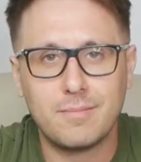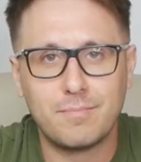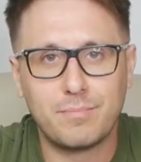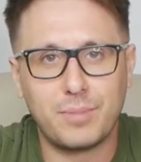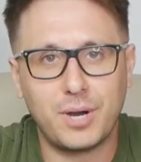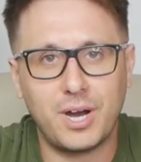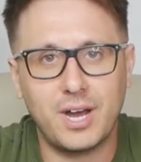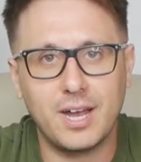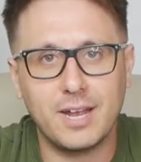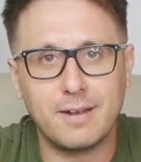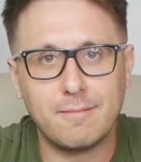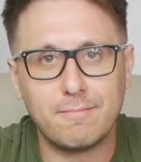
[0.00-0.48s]

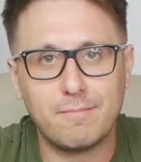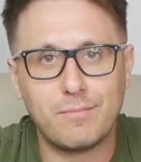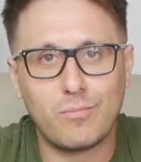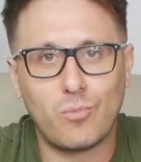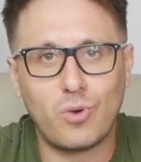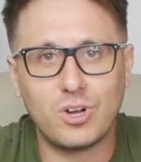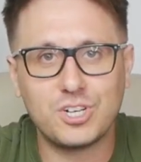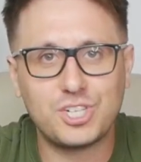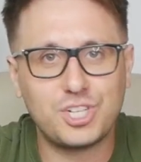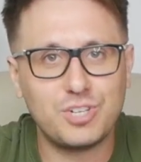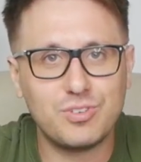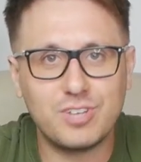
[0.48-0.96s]
But
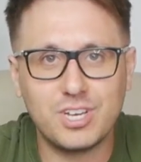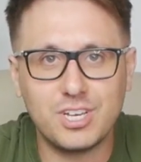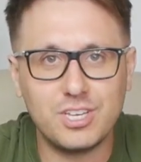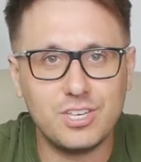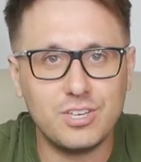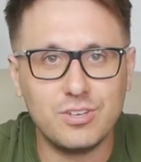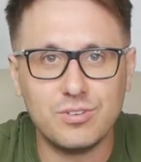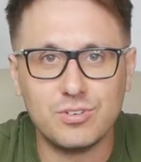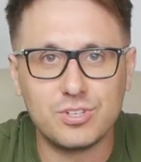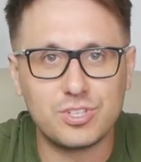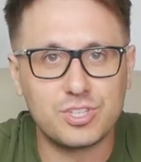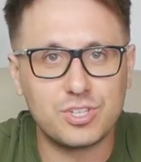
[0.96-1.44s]
once you get
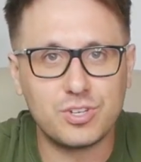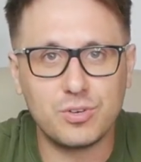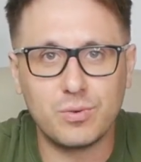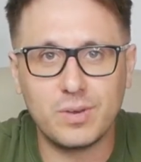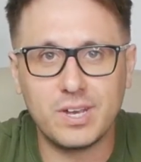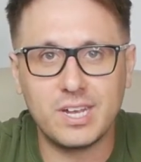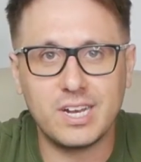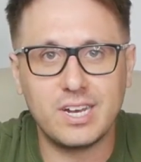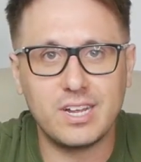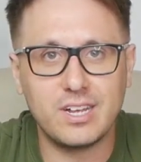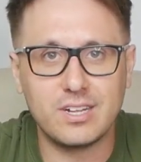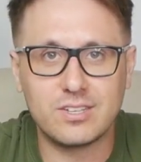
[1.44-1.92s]
used to
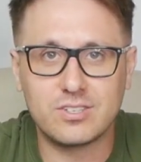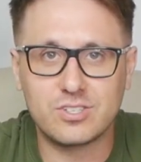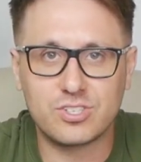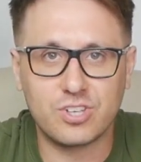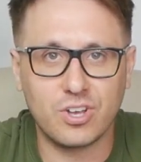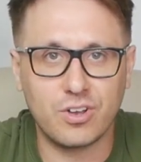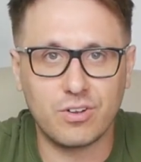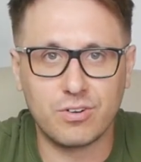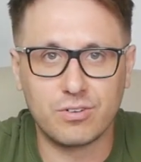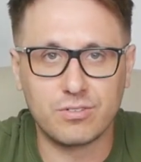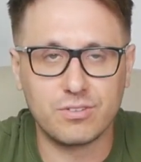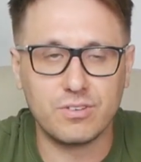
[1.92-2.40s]
it, it's
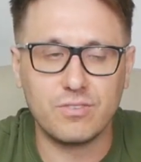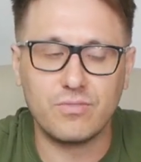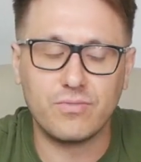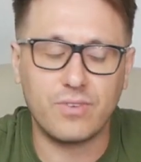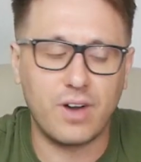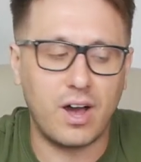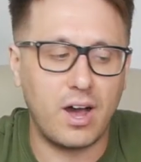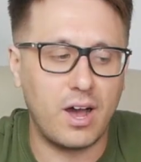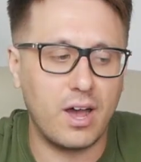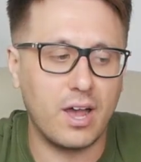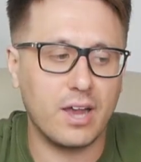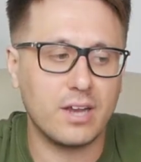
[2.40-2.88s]
totally
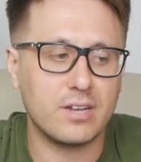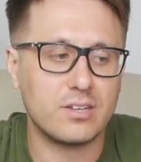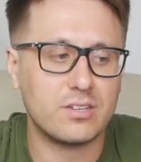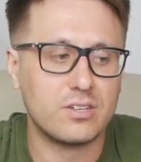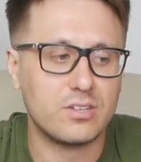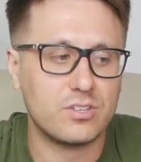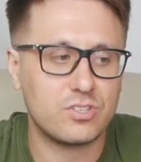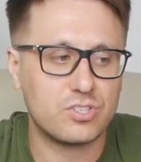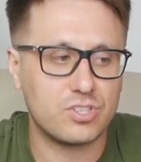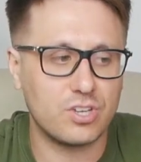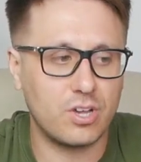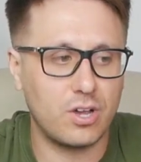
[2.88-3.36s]
fine.
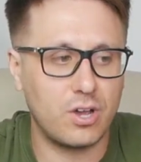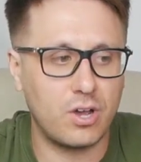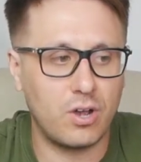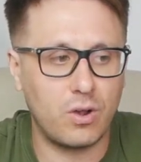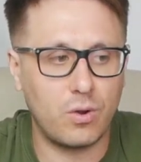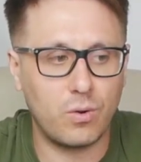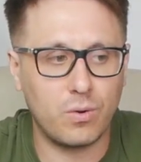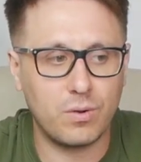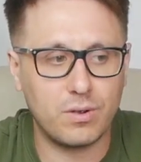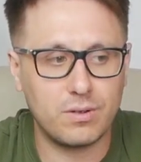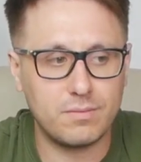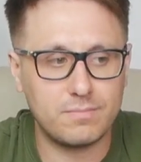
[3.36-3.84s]

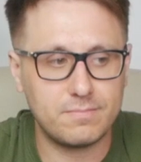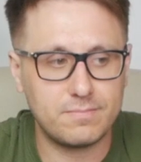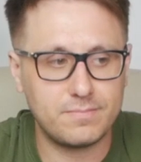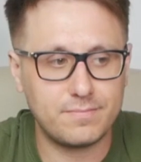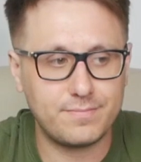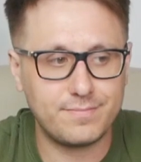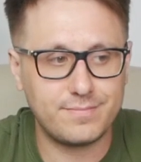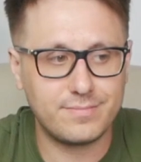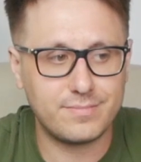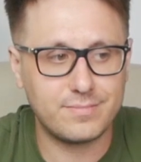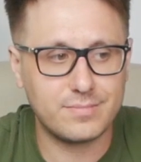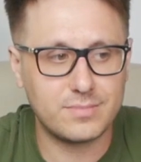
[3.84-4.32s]
So
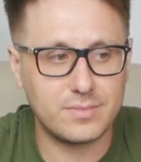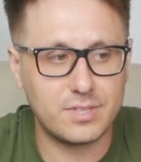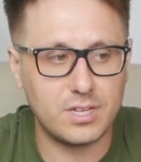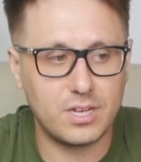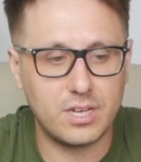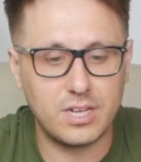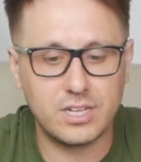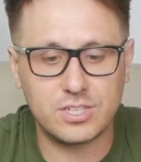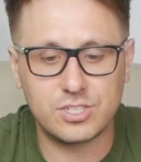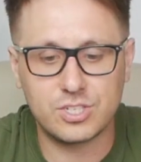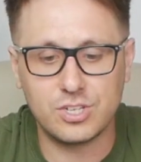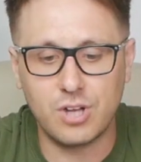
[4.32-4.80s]

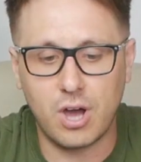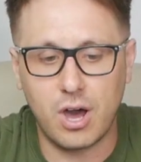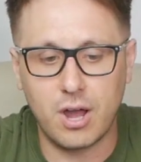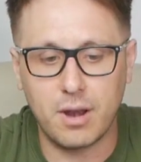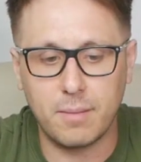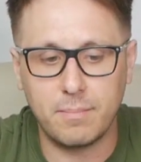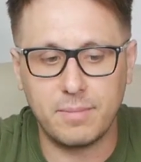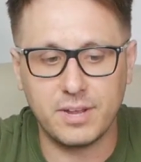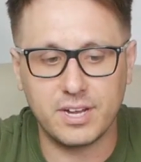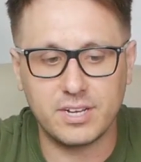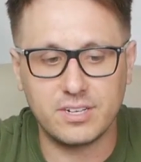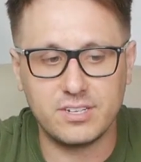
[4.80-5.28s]
it's not
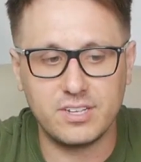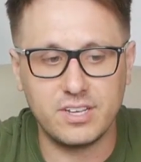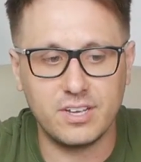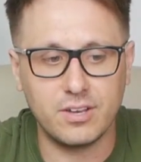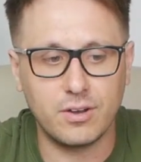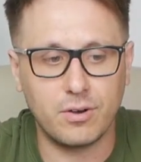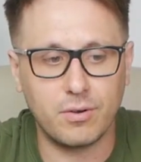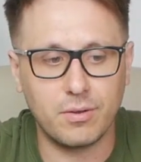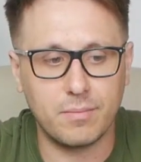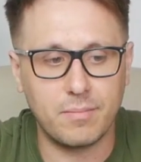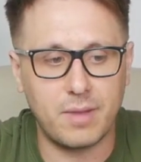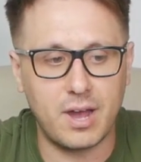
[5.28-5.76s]
a big
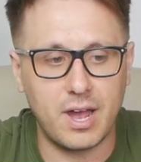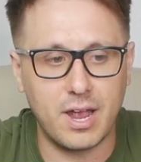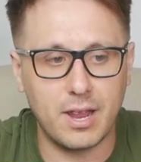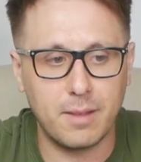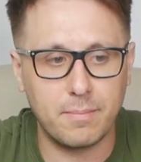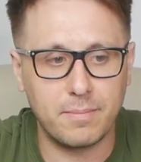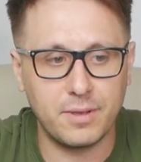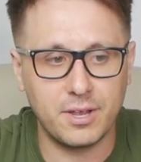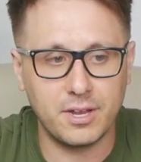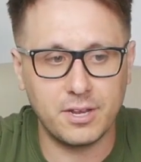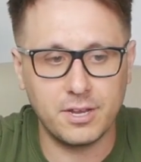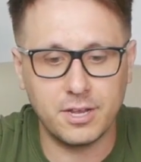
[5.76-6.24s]
deal in my
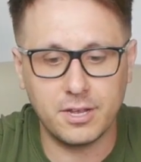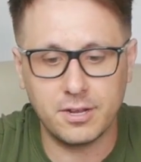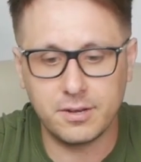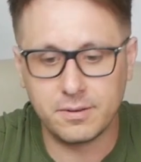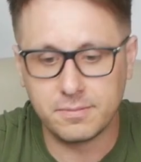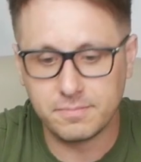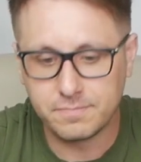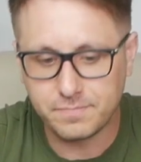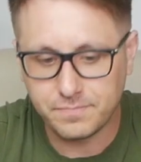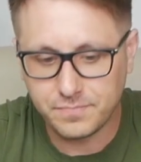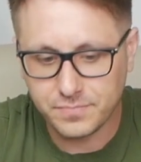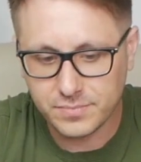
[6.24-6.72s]

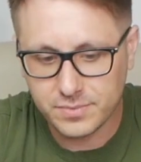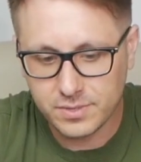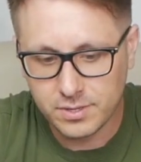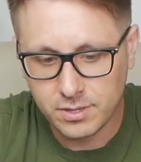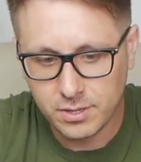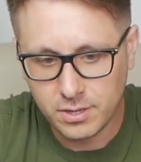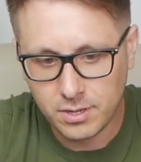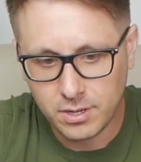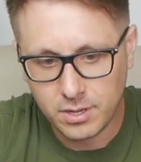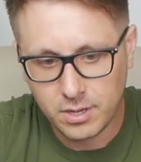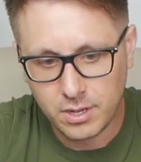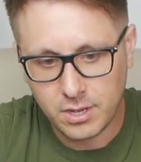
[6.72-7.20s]
opinion.
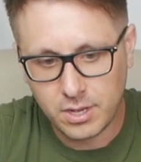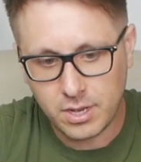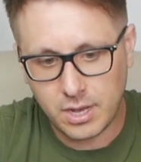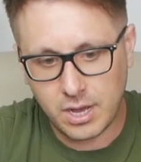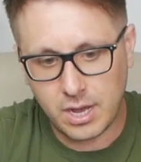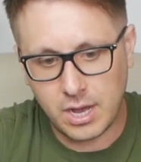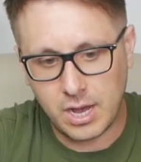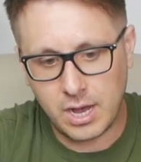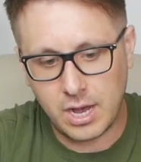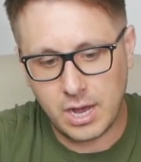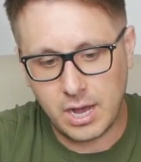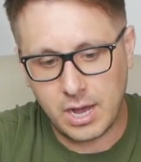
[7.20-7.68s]

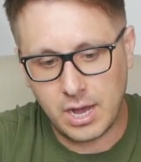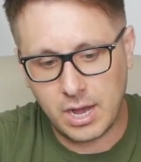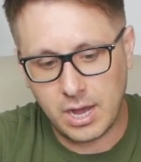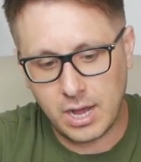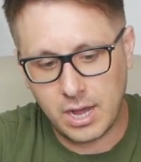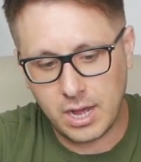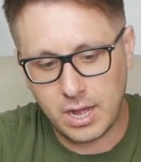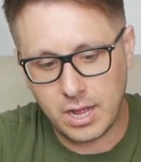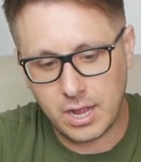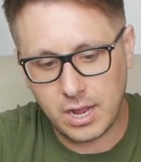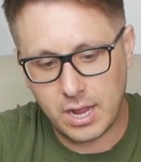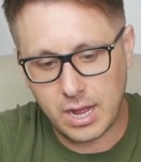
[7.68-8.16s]

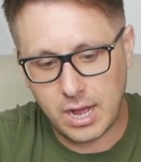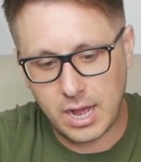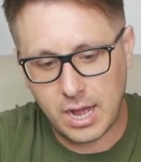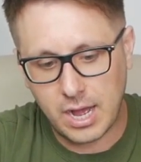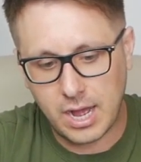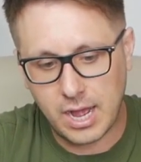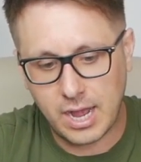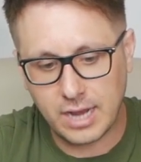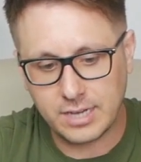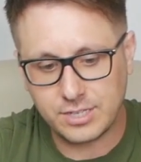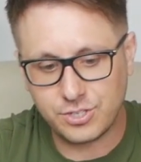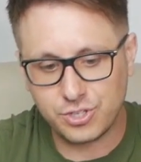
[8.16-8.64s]

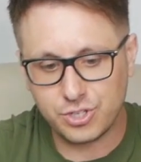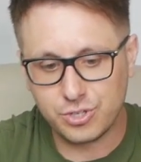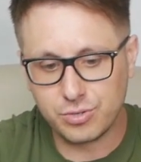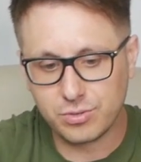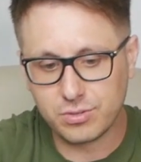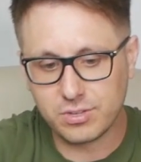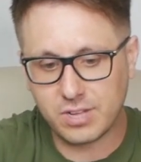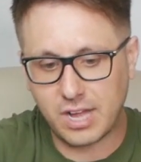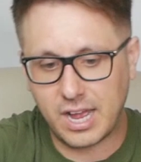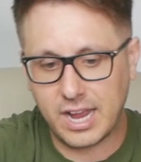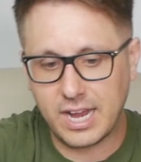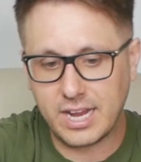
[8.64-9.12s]
I
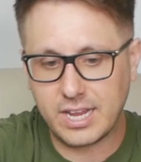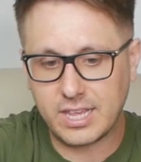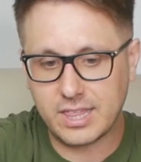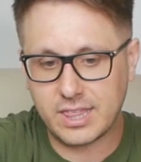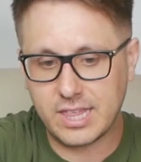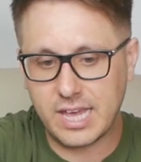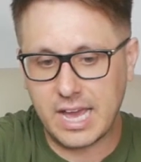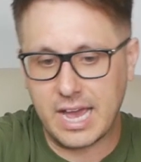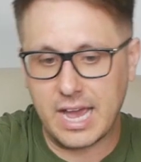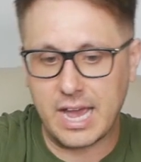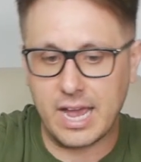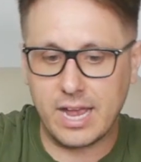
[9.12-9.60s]
do like
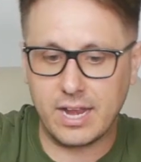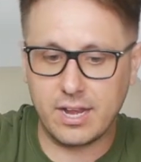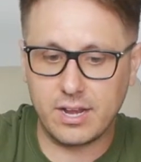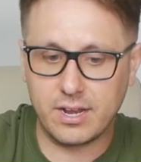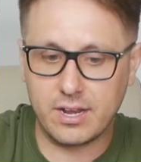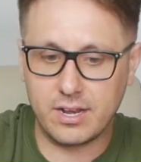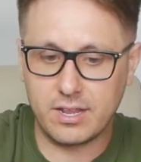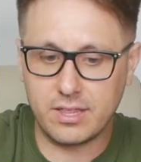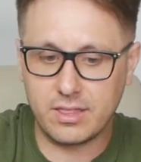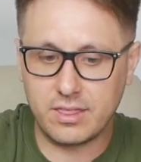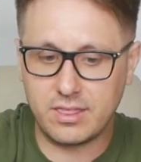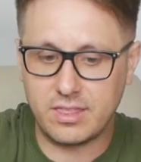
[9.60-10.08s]

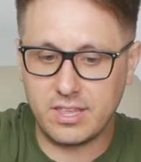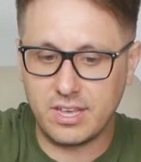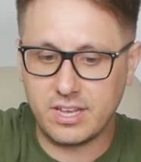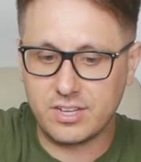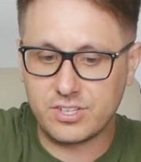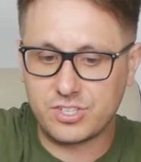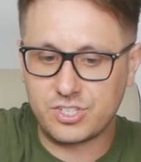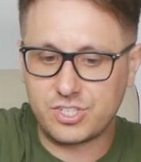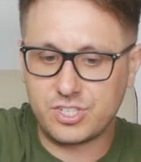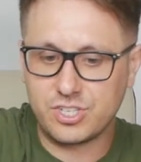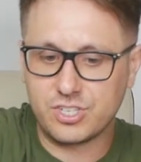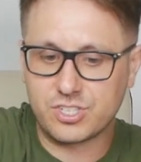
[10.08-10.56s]
that
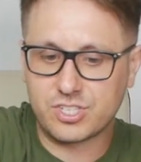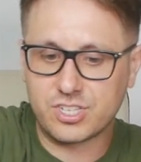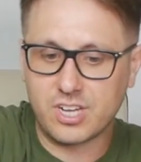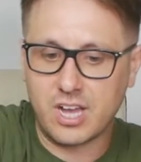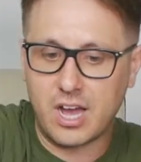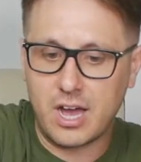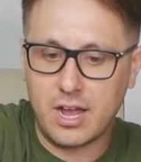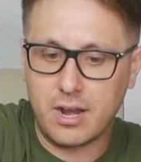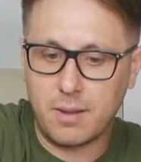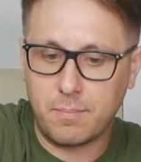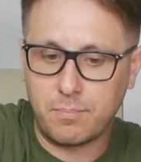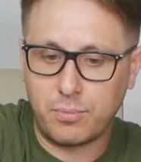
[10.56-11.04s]
this just
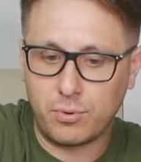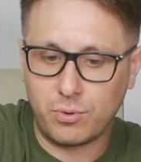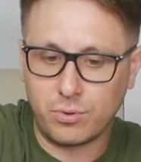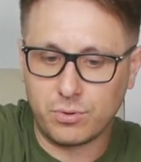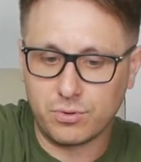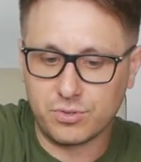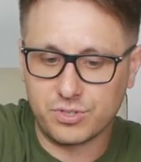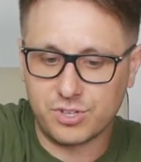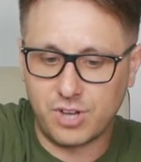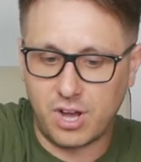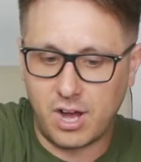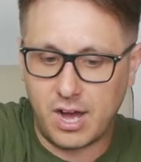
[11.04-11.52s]
kind of
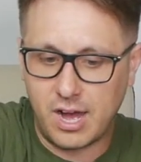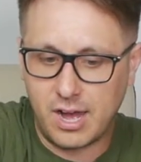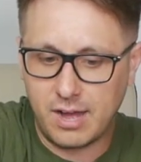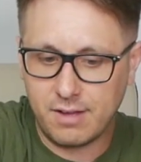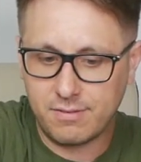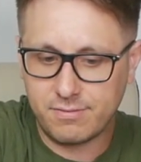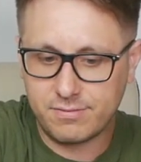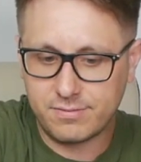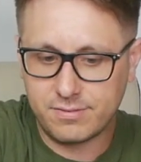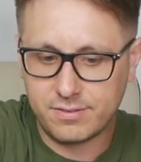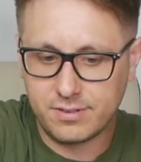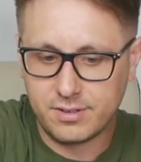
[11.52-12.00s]
pulls
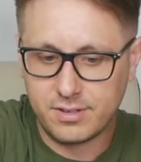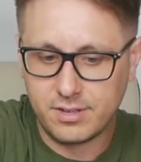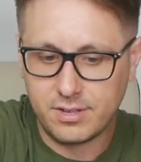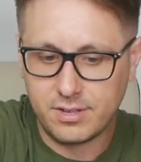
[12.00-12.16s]
off